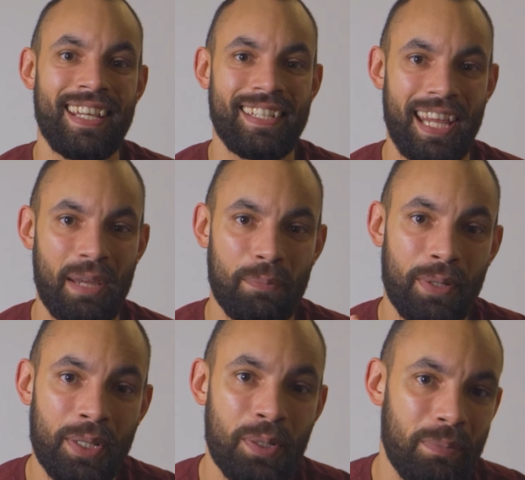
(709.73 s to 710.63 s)
is a
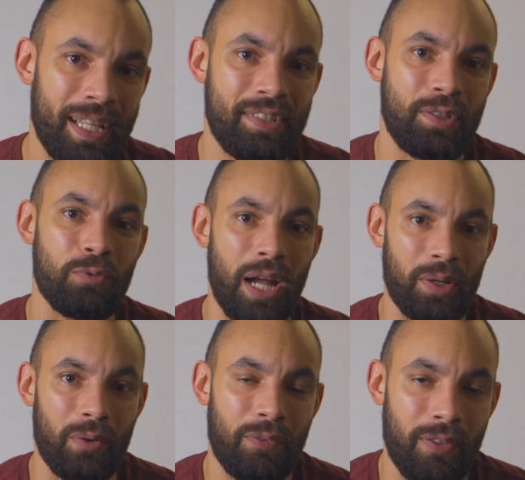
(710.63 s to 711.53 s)
pretty good place to
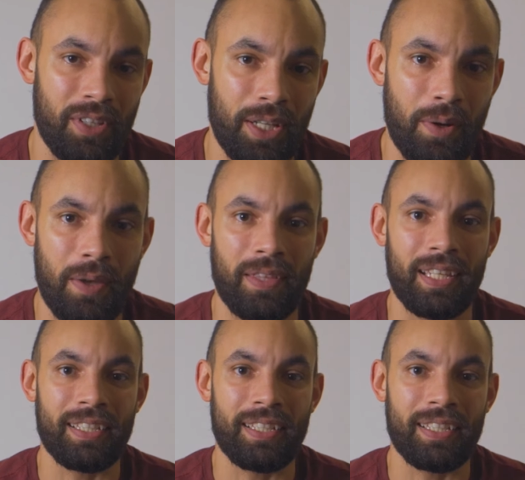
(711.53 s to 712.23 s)
round off the video, I think.